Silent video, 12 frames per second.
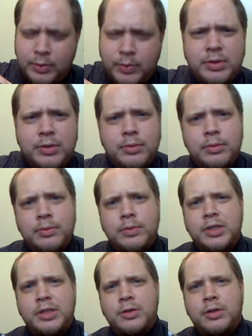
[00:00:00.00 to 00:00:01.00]
What
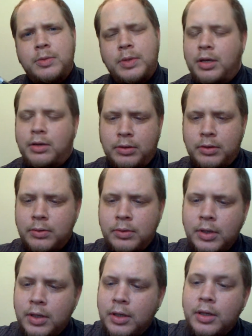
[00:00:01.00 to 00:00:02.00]
was I talking about? I don't know.
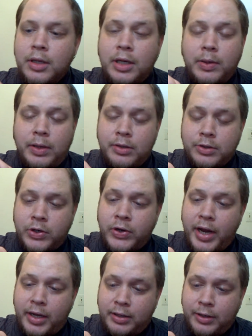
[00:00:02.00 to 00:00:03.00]
Anyway, there's a
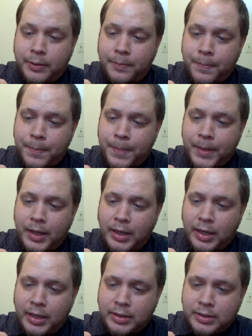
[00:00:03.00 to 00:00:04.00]
crack in here,
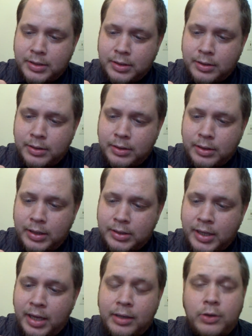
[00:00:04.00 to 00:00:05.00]
and
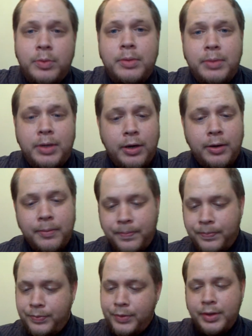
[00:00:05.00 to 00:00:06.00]
it's gotten a little bit bigger.
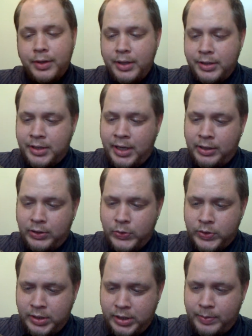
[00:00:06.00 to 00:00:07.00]
It's kind of
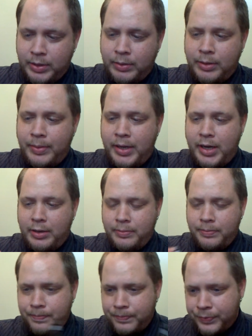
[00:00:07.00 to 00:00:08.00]
loosened up at the
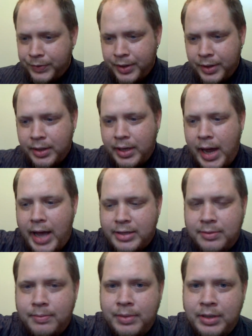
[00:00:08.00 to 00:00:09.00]
bottom.
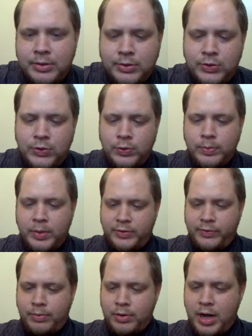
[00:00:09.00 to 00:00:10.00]
Hasn't been too
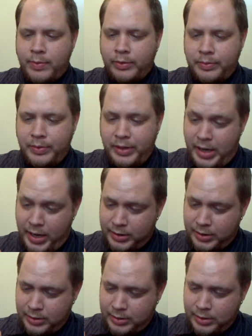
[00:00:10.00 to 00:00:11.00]
much of a problem
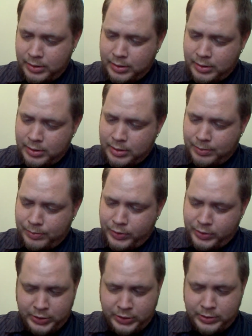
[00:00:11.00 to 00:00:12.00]
yet. I'm
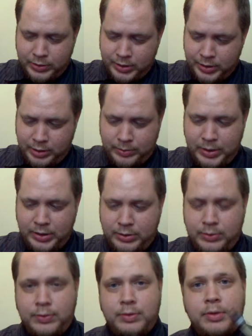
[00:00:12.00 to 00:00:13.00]
pretty sure it's going to be
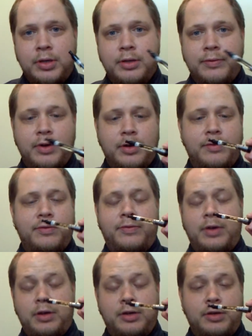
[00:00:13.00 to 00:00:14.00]
soon, in the very,
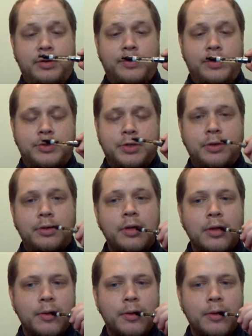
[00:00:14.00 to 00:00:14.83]
very near future.